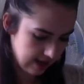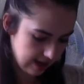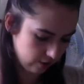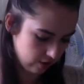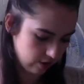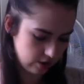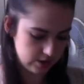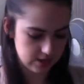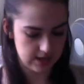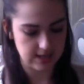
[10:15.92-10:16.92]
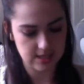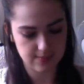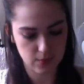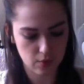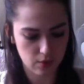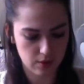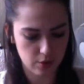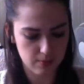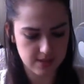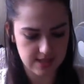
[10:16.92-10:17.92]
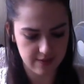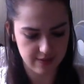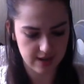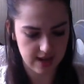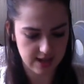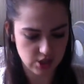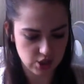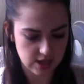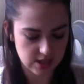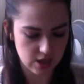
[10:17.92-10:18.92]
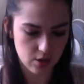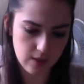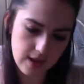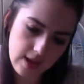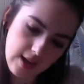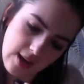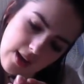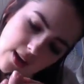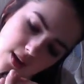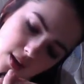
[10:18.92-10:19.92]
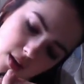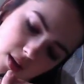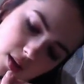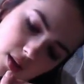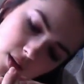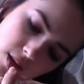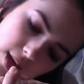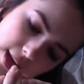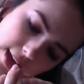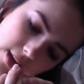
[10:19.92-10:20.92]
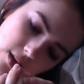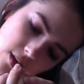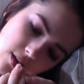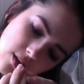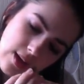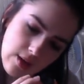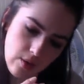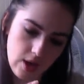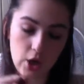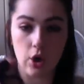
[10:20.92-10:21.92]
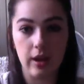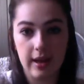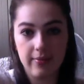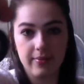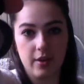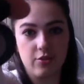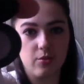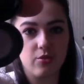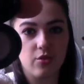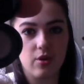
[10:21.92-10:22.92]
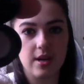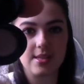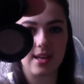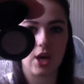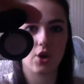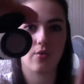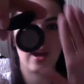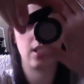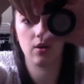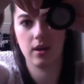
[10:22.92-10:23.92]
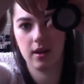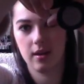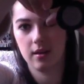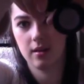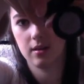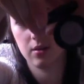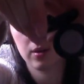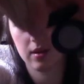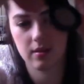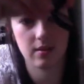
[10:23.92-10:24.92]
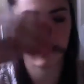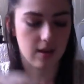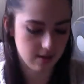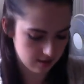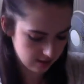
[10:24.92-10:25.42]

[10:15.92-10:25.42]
Got a small number seven eyeshadow in, in, in a colour of some sort. It's like a grey colour, whether you can see that.